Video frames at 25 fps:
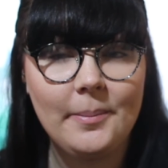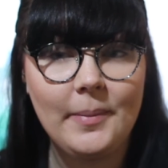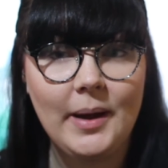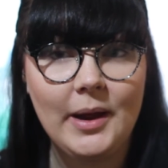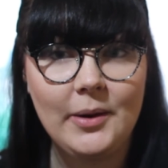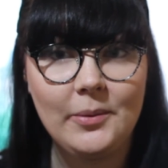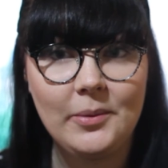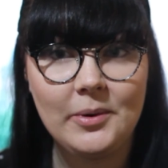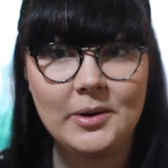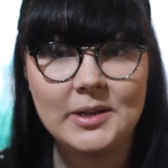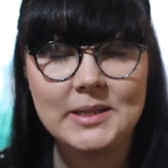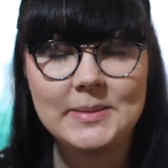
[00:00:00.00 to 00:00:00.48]

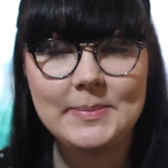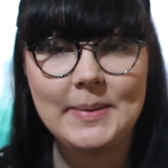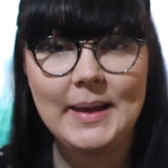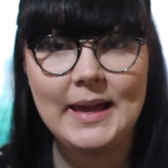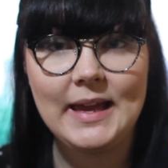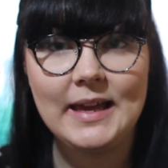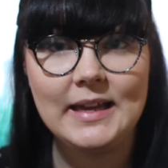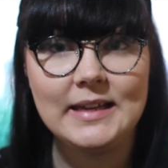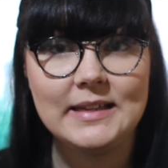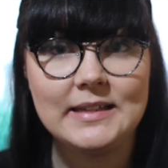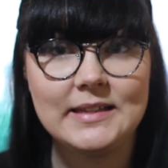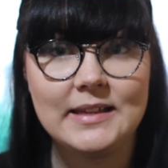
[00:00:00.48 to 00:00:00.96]
my
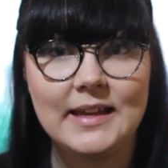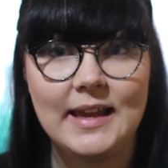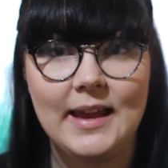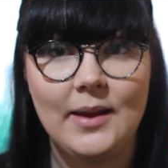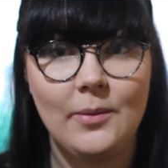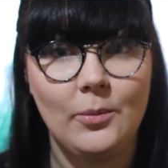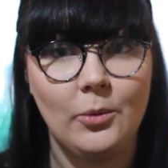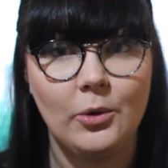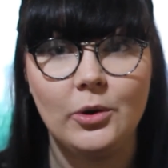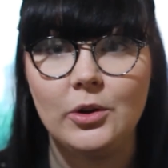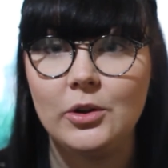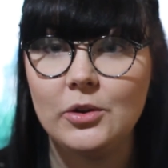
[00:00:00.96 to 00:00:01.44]
workspace
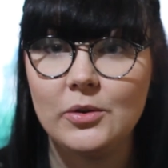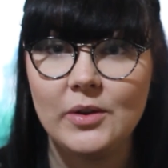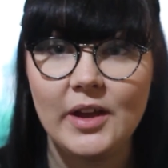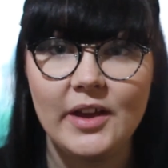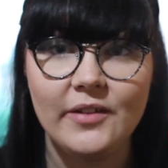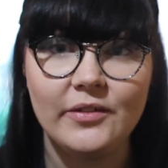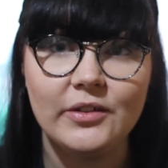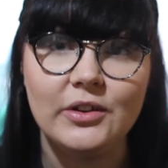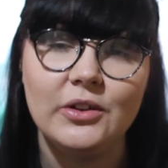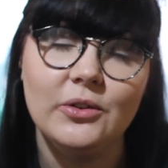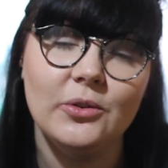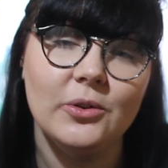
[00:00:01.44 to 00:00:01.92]
and what you
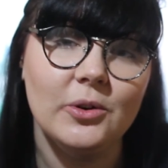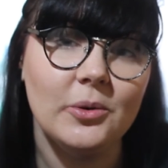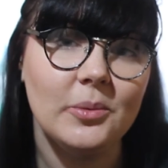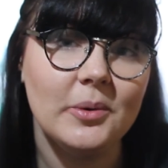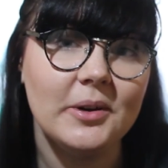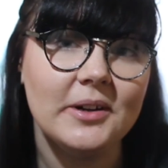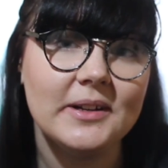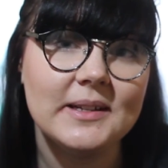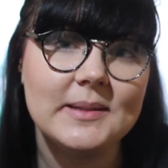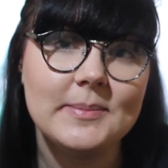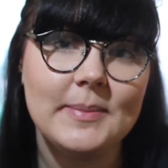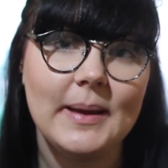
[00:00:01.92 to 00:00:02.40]
have in your
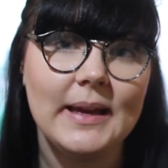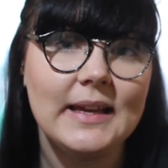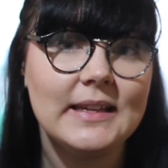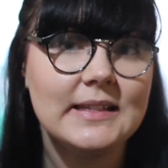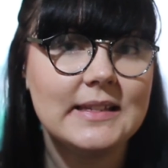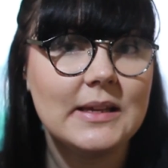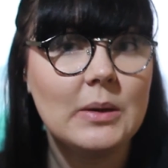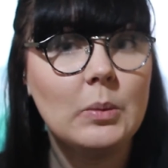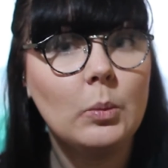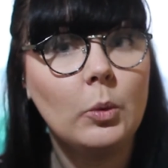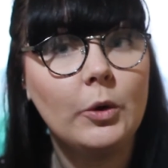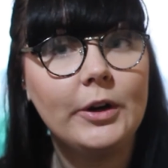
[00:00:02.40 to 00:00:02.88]

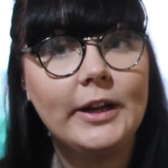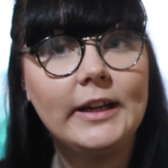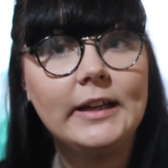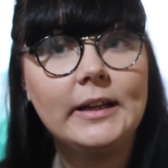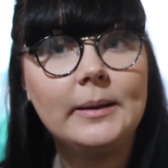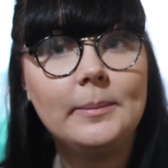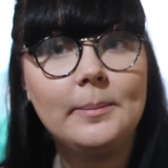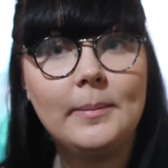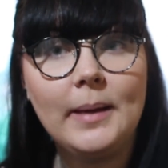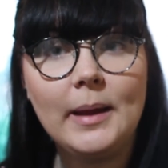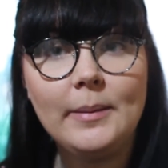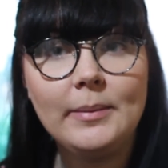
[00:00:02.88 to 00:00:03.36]
workspace and what I
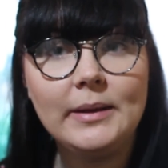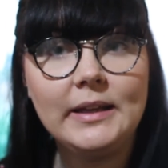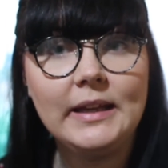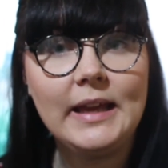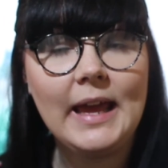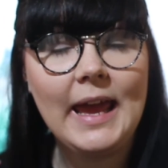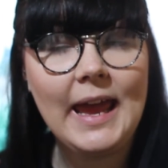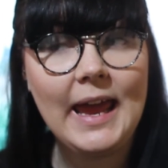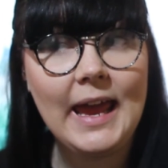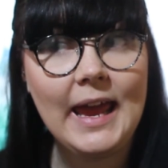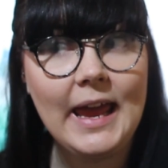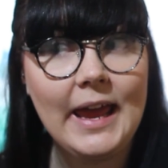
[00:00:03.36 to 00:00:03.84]
could maybe
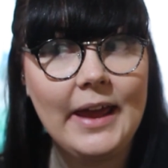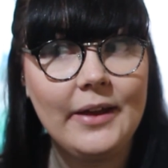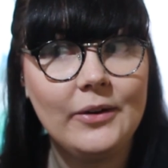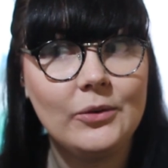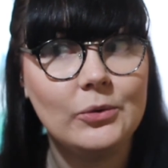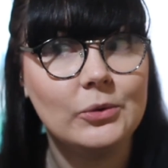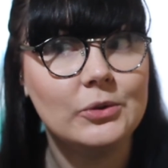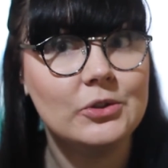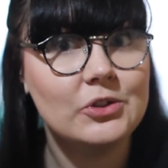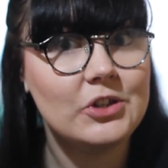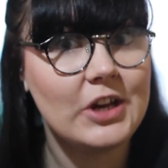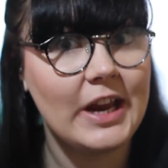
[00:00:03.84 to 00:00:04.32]
add
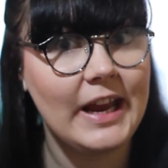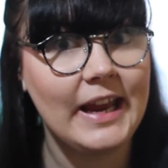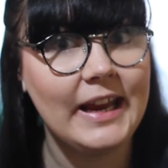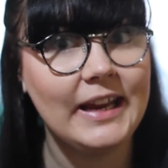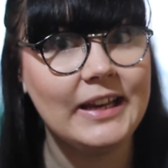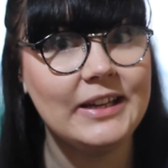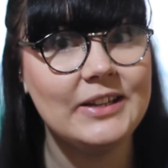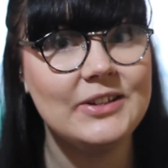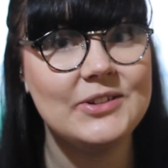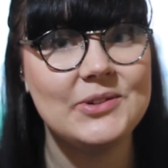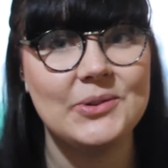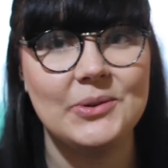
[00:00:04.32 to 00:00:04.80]
or
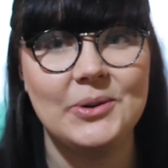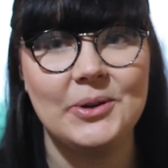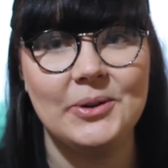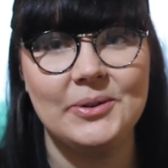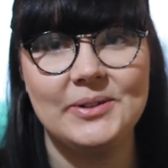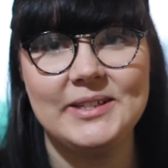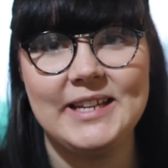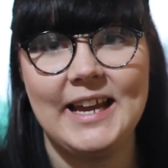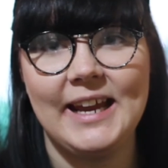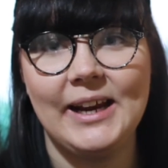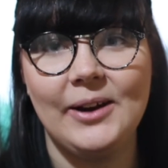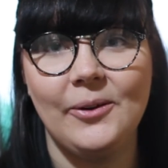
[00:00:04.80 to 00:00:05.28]
change or
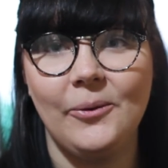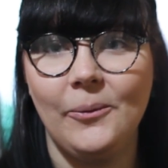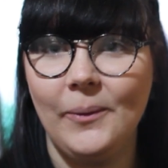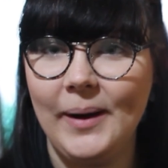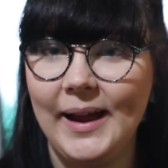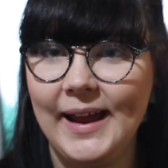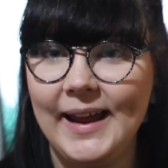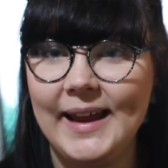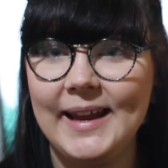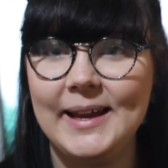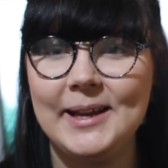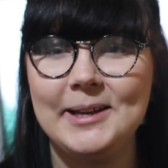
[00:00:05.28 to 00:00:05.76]
take
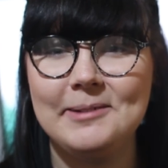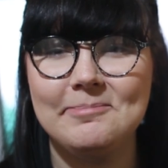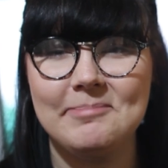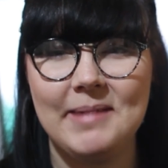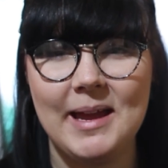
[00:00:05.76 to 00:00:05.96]
away,